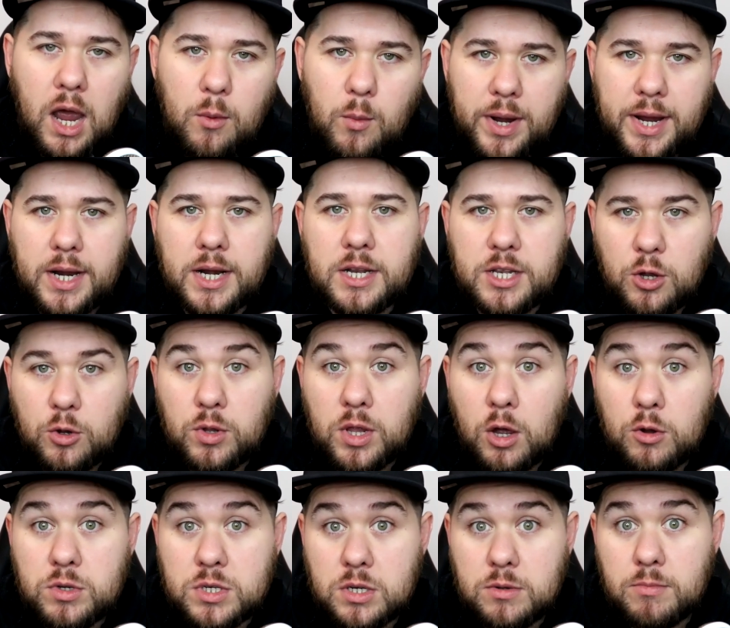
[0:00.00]
and we're going to do
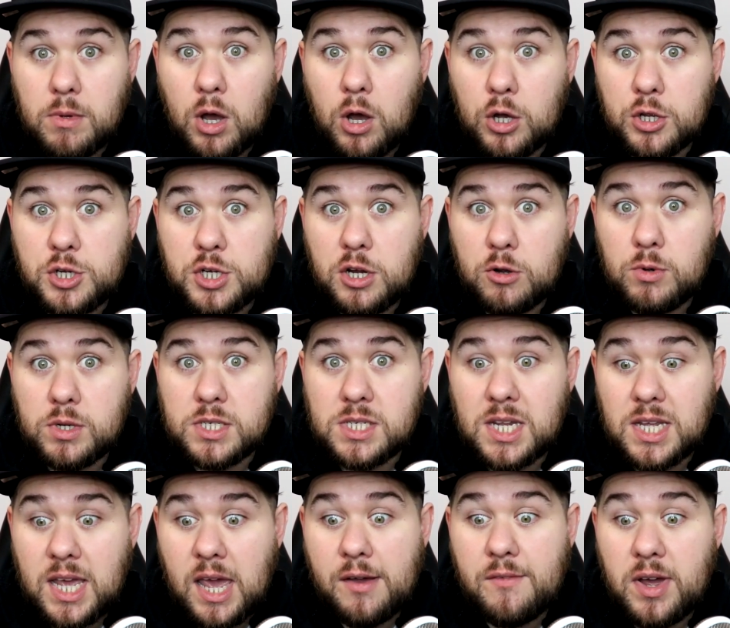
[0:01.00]
those hard shelters
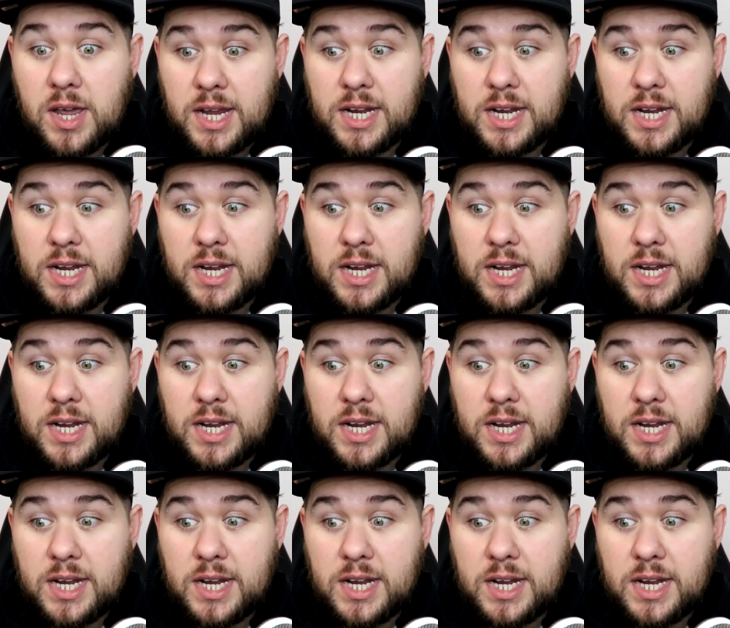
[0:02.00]
together